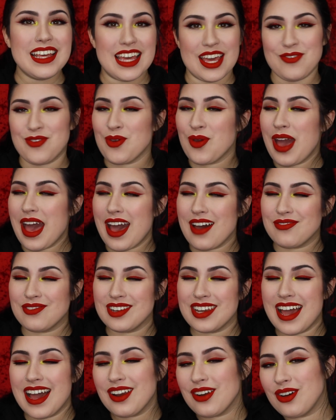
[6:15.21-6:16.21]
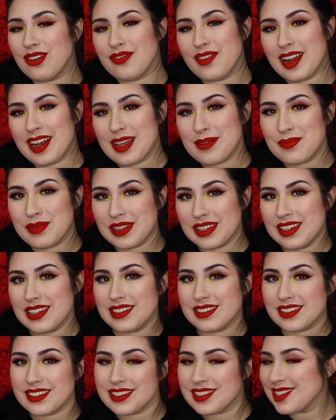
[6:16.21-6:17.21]
If you have not already,
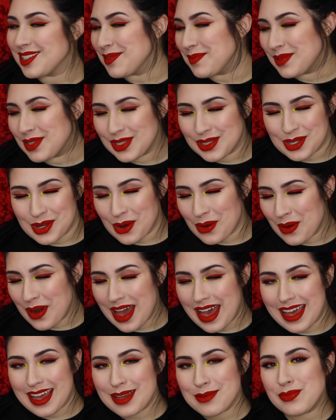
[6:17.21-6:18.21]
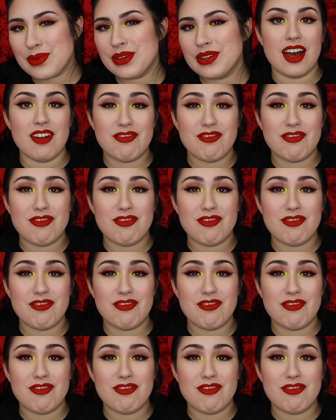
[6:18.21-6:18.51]
please subscribe.